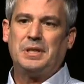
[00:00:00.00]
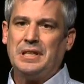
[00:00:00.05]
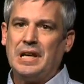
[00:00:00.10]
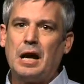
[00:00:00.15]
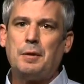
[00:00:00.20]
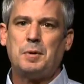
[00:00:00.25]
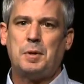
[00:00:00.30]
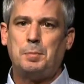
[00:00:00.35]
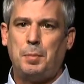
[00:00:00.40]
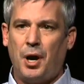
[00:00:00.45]
not
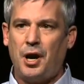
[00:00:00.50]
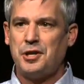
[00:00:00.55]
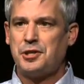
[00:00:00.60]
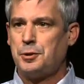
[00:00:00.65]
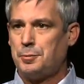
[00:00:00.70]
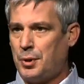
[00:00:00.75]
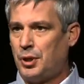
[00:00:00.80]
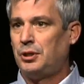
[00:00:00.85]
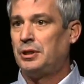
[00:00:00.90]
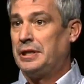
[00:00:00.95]
be
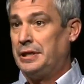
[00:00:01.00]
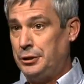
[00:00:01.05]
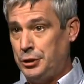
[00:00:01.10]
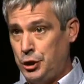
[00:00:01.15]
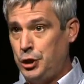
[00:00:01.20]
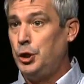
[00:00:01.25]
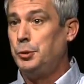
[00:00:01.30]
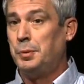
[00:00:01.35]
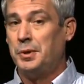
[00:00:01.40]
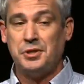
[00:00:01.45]
possible in
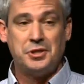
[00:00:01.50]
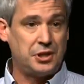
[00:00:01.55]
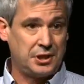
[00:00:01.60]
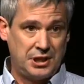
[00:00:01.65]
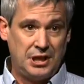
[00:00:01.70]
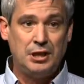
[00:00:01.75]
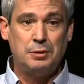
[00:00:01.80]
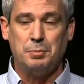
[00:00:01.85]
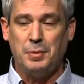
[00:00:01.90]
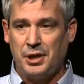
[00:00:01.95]
humans,
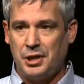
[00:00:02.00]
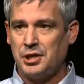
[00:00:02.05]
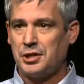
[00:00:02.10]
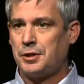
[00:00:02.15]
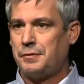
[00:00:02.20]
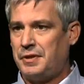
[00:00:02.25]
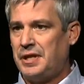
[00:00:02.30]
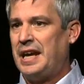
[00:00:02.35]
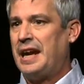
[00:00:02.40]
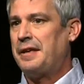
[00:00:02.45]
again, because of
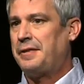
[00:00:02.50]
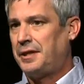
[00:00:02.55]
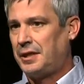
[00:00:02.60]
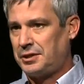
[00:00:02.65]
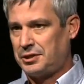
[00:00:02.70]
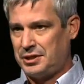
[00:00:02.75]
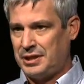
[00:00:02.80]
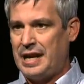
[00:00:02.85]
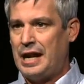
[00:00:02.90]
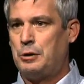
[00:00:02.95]
the
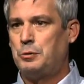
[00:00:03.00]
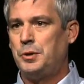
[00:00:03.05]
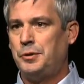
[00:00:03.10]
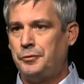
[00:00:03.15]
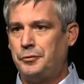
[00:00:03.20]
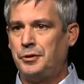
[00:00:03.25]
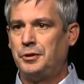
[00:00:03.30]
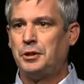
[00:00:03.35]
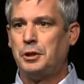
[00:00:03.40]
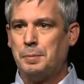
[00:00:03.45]
ethics and how we
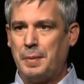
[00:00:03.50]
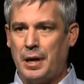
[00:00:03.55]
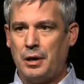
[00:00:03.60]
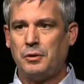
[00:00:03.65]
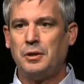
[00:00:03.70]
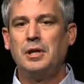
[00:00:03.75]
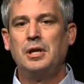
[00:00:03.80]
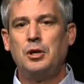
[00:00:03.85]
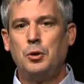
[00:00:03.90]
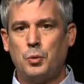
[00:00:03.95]
feel about
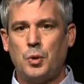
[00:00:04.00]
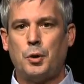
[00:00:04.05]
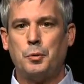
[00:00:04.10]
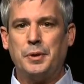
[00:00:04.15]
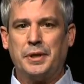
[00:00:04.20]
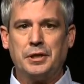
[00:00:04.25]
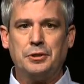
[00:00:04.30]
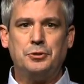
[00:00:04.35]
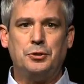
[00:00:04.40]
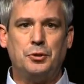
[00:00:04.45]
what we
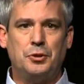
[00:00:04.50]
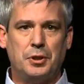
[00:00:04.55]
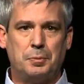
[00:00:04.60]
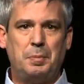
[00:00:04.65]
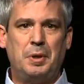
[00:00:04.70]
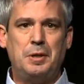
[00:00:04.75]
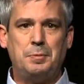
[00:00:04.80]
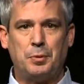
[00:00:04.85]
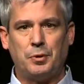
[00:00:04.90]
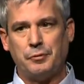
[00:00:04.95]
can do to
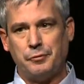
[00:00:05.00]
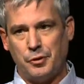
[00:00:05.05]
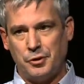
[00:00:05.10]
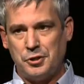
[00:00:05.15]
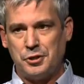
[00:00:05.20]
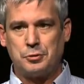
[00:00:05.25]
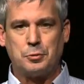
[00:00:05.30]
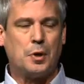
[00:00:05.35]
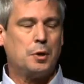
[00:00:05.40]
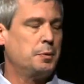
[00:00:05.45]
people
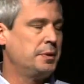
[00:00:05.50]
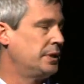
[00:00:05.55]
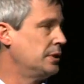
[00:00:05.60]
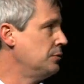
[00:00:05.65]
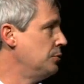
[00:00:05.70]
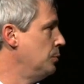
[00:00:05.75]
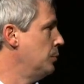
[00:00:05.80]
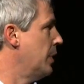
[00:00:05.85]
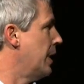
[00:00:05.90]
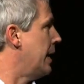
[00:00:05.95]
versus what we can
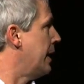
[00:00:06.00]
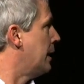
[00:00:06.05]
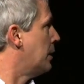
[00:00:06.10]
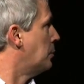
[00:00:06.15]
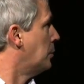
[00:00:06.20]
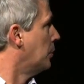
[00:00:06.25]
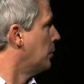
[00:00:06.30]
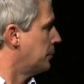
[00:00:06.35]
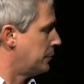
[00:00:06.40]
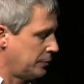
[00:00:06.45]
do to animals.